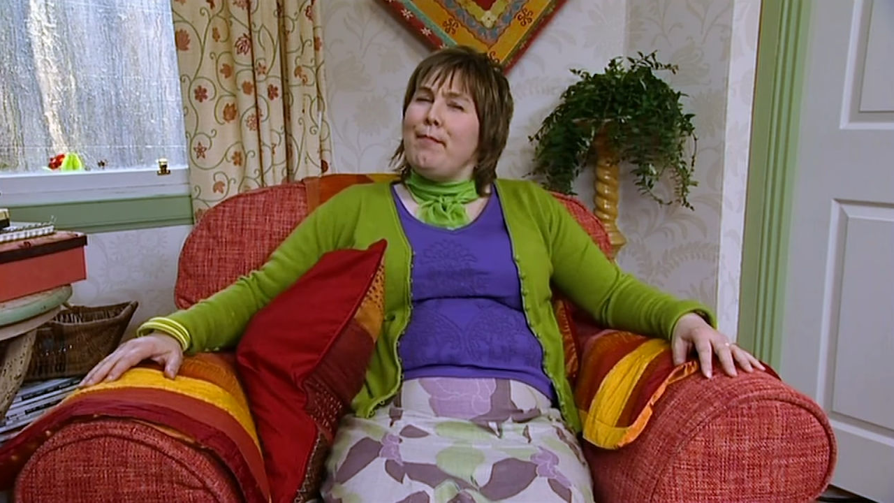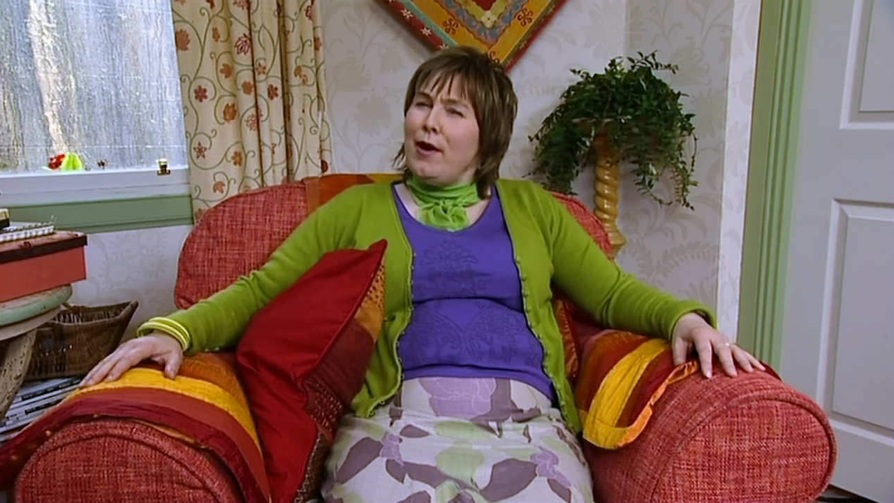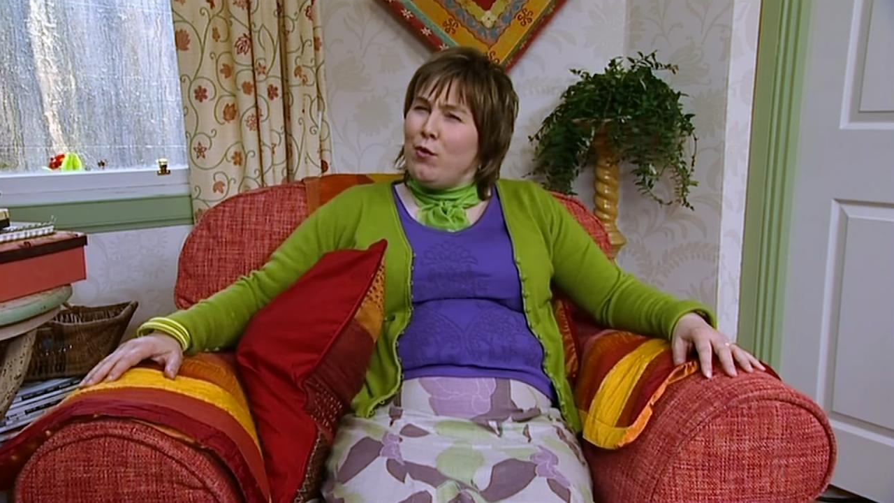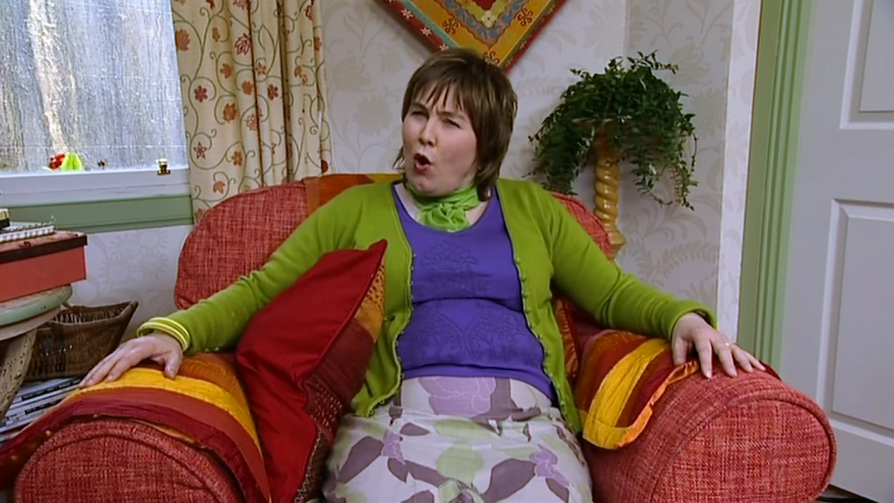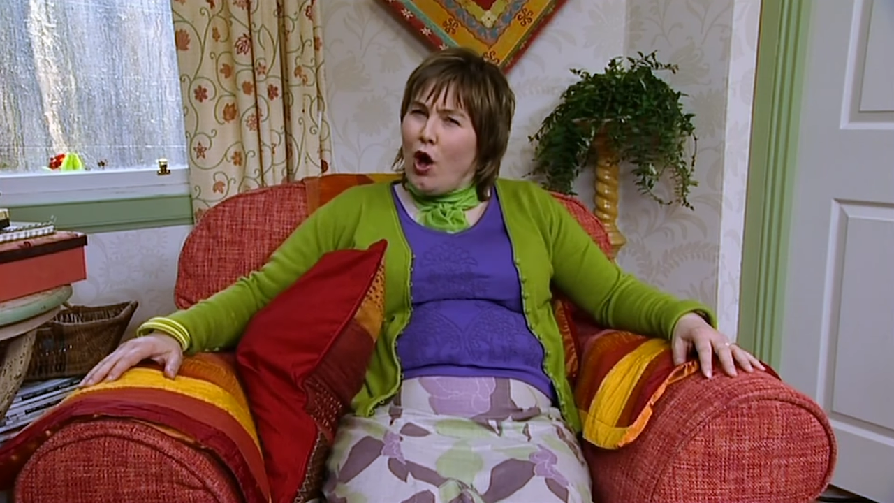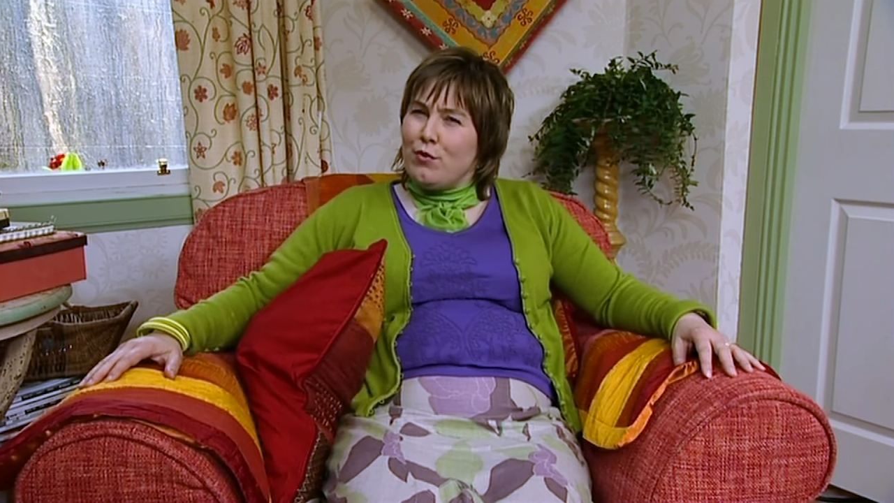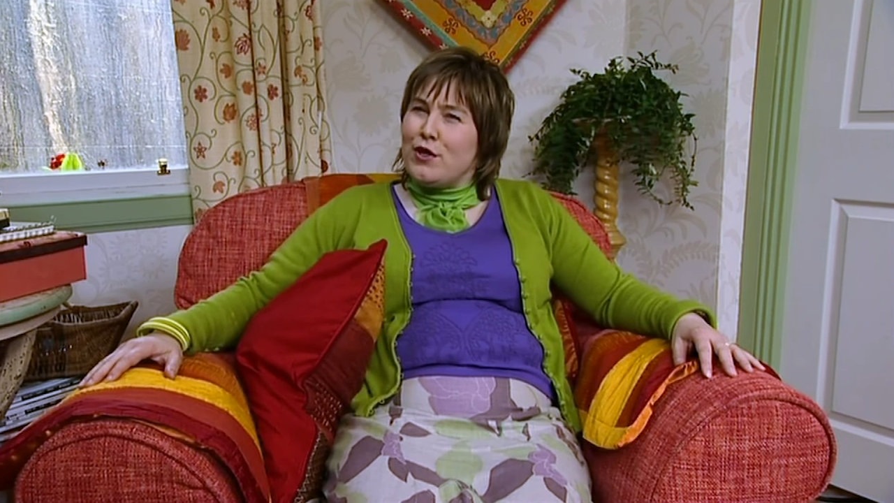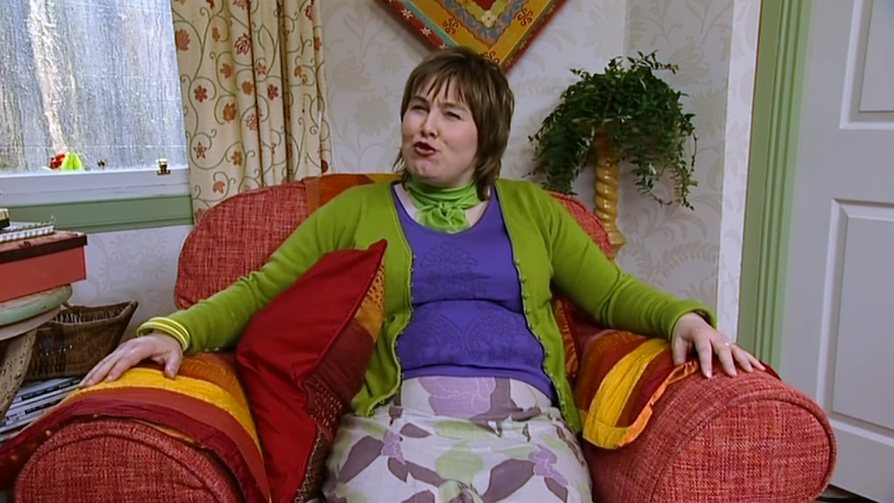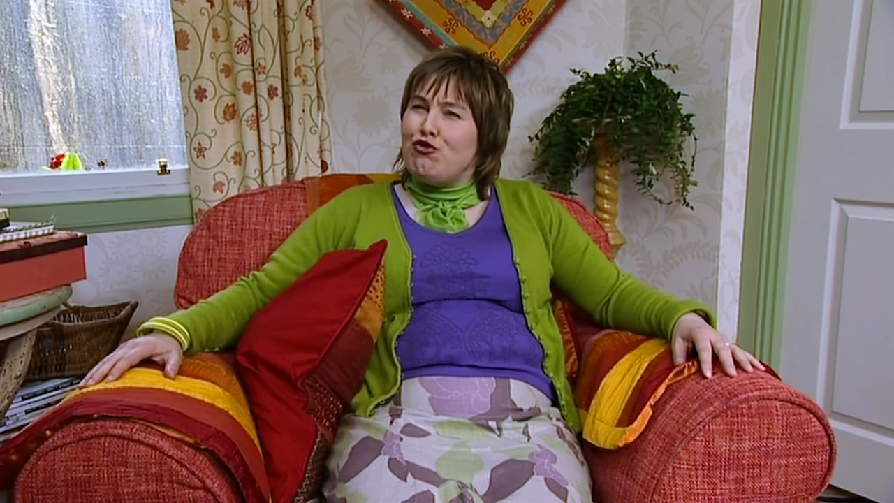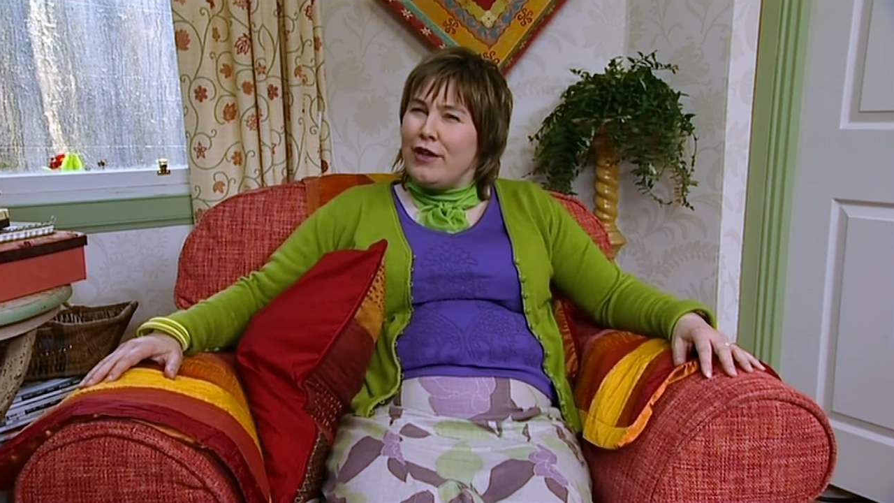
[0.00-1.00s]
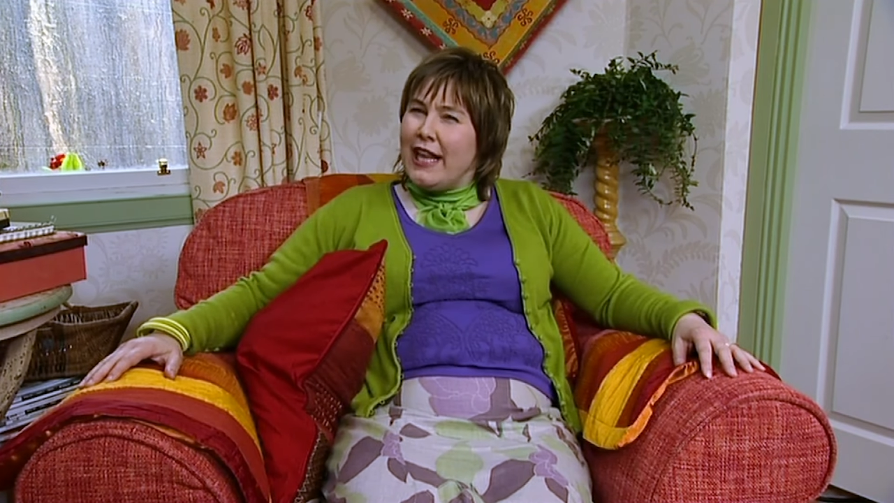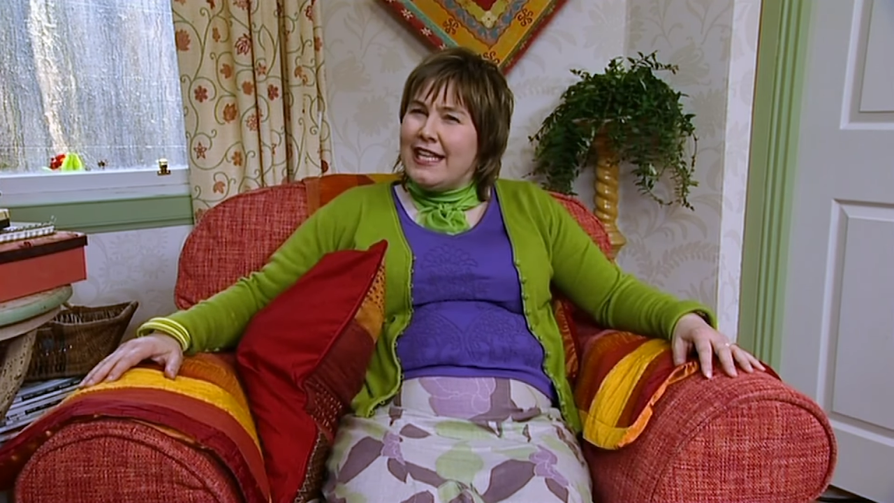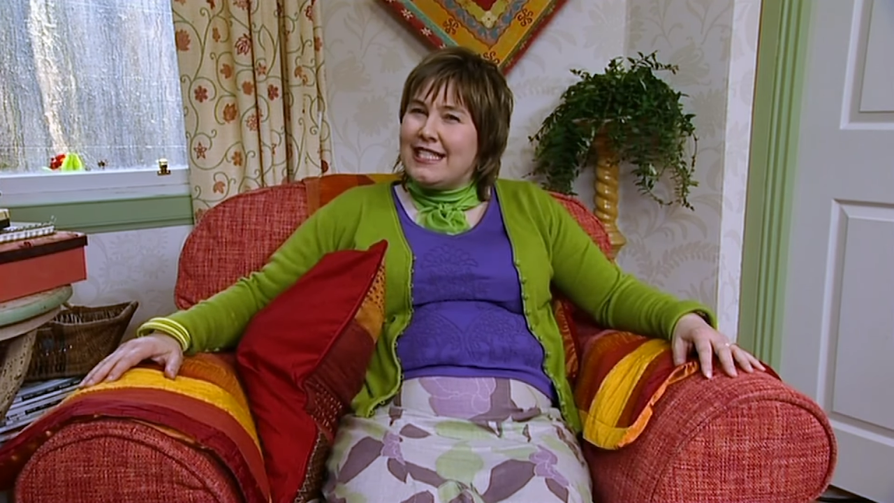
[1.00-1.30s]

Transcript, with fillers: But what was really